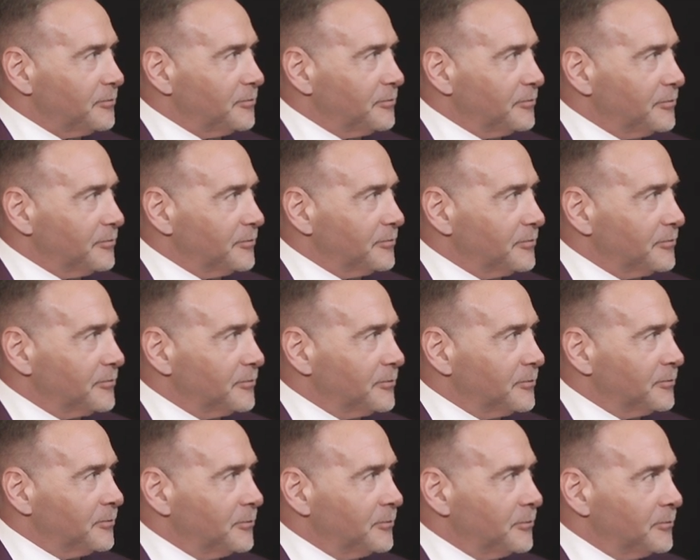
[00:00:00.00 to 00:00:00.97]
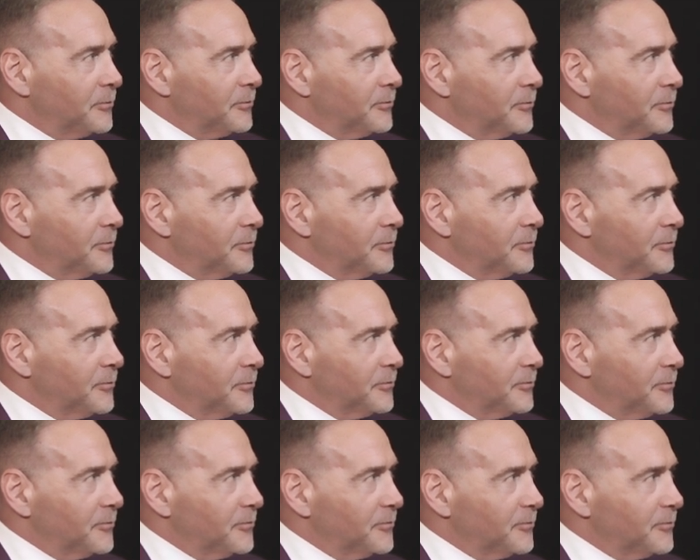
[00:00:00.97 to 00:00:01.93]

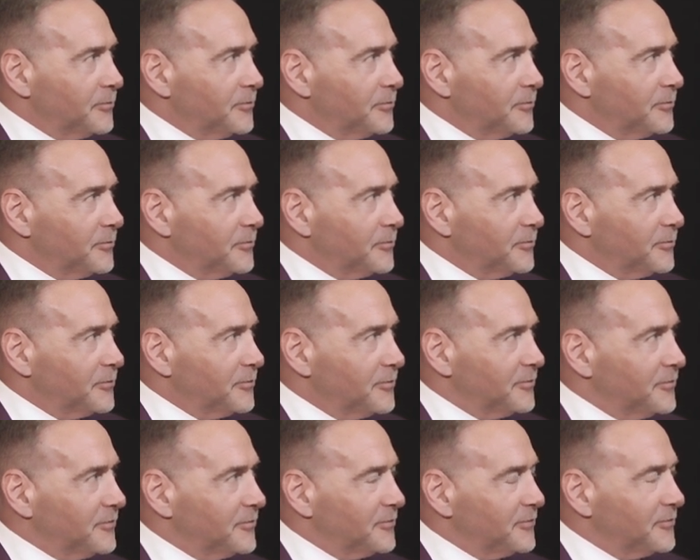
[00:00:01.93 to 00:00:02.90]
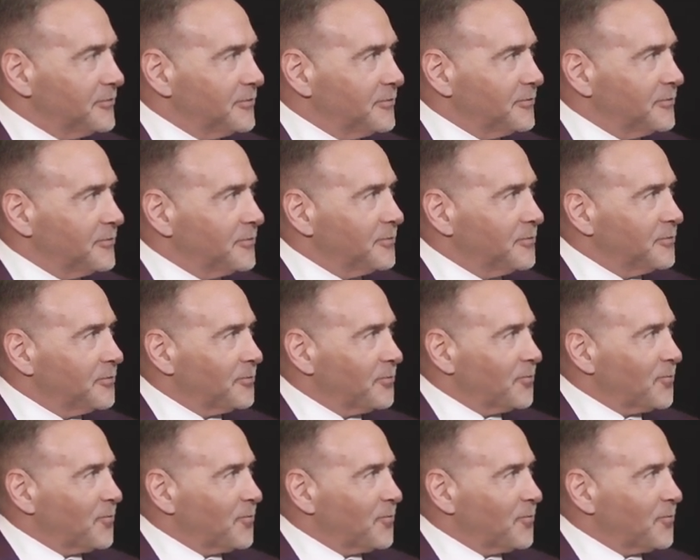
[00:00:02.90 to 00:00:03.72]
(not speaking)